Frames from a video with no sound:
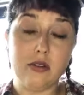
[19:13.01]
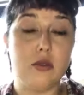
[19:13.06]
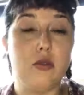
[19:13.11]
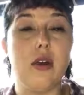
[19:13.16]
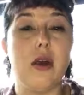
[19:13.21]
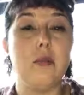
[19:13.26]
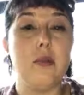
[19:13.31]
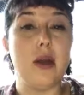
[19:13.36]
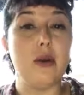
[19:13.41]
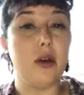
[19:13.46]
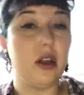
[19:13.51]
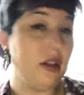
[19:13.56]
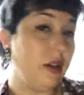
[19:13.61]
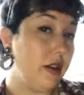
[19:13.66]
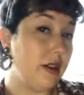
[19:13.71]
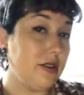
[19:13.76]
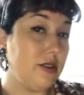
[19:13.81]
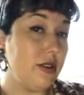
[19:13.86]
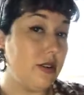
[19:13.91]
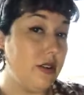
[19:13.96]
or am I really
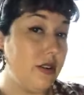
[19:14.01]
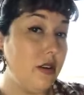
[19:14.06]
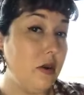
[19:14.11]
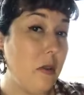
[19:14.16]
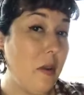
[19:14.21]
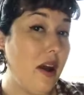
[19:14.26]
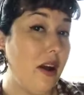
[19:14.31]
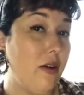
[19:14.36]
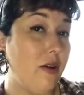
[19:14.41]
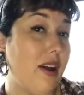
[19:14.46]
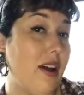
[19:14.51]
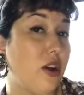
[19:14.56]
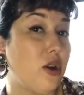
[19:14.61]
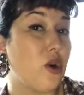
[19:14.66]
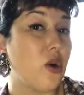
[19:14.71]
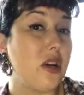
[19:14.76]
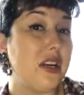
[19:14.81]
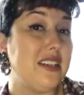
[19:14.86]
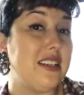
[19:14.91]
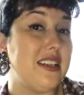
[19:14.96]
concerned about
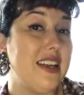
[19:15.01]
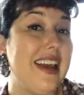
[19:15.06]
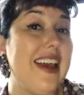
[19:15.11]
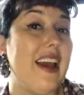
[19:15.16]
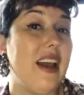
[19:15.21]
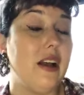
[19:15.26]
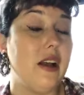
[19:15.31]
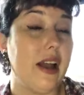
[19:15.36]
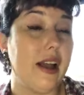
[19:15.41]
increasing